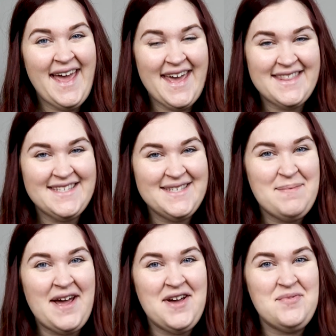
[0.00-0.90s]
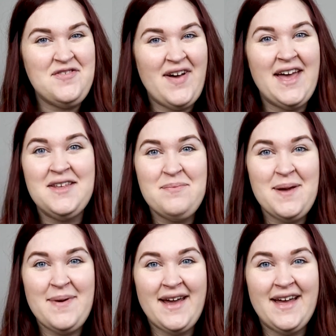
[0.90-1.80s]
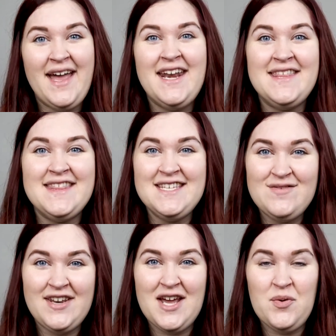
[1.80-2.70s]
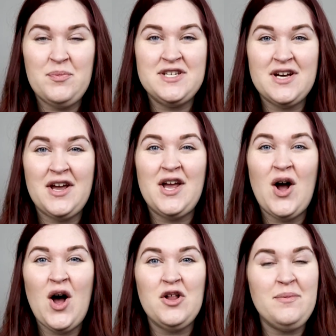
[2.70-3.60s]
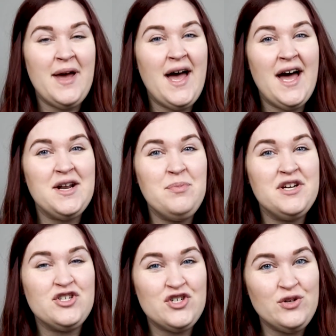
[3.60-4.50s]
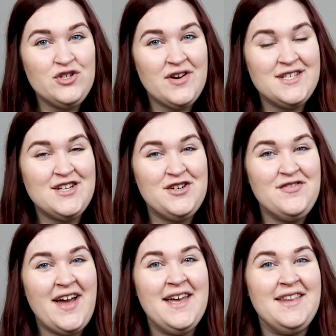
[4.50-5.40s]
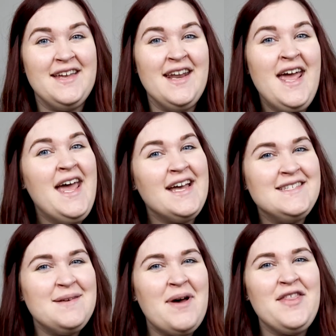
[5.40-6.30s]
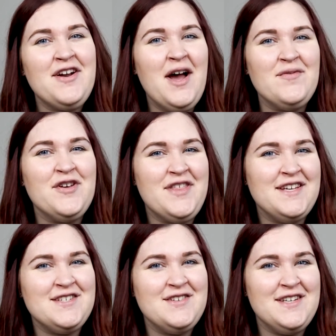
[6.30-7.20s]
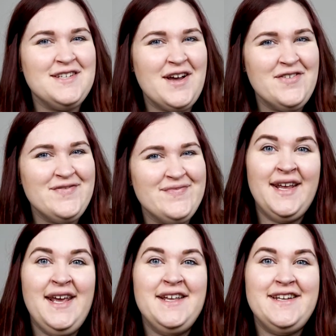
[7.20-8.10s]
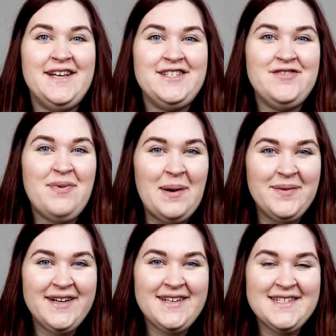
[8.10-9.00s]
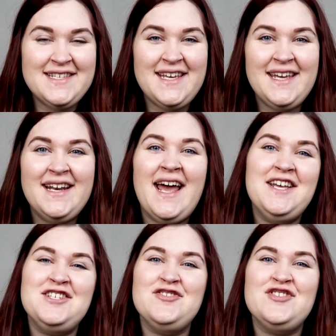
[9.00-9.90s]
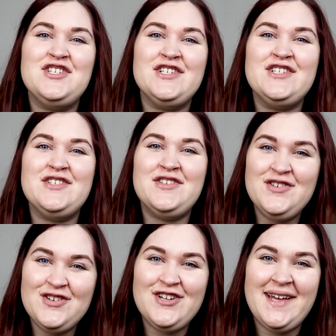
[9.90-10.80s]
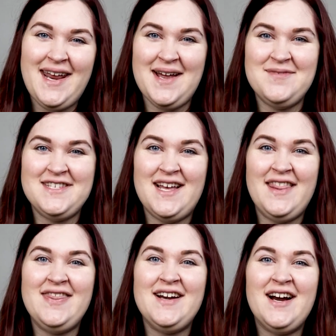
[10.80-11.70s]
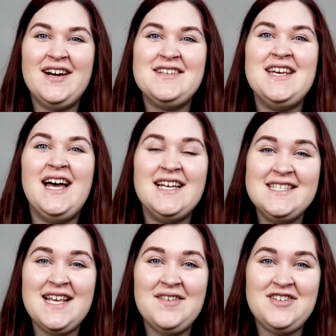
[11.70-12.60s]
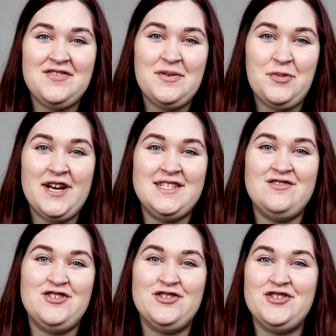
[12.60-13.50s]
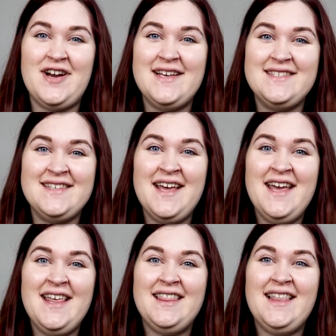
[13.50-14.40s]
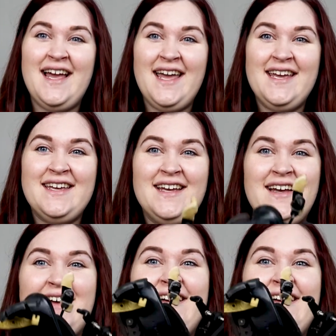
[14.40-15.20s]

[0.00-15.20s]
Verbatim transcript: Hey, this is Becca with Violin by Becca, and in this video we'll be talking all about how to put a shoulder rest on your violin and some other helpful things you need to know. Now, as you've probably already seen, as you've searched Google and Amazon, there are tons of different brands of shoulder rests. Like,